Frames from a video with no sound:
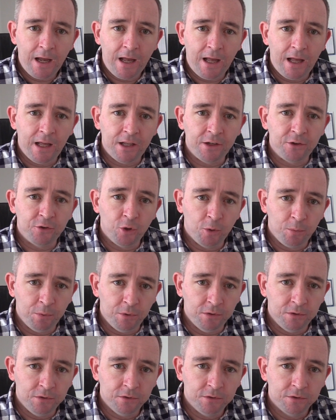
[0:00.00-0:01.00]
and
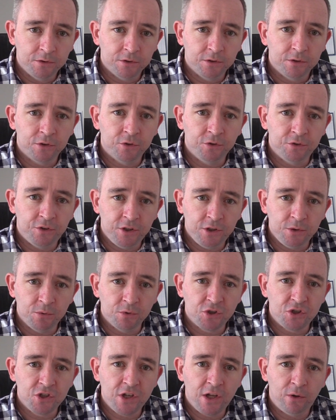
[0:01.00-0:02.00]
double
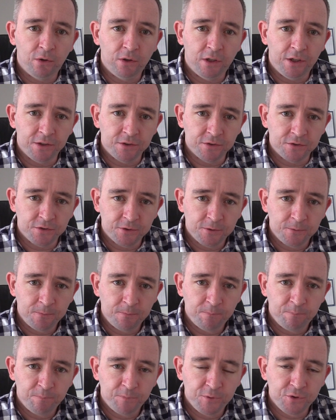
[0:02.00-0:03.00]
continuous yellow lines?
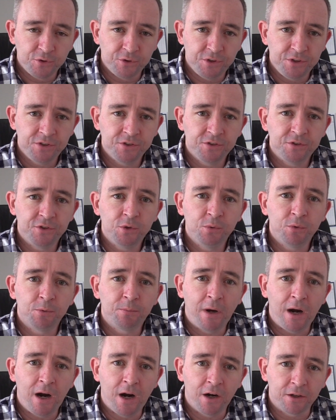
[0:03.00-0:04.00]
So this is to do with
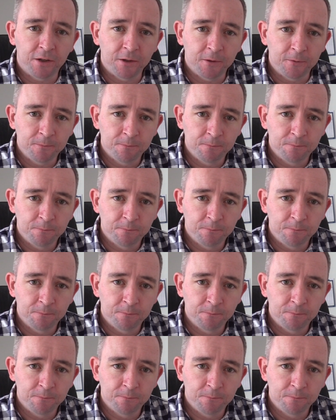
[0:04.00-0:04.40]
parking.